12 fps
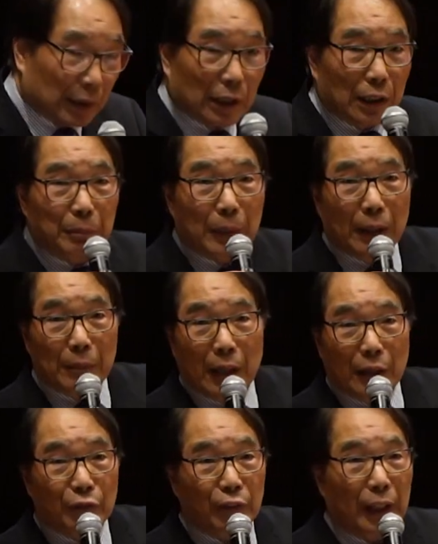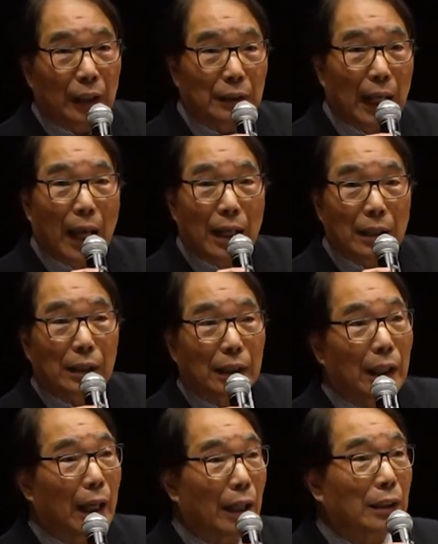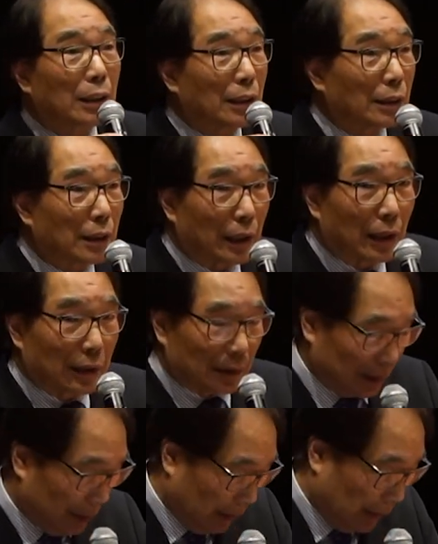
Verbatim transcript: taken by my friend Andy. Andy is here.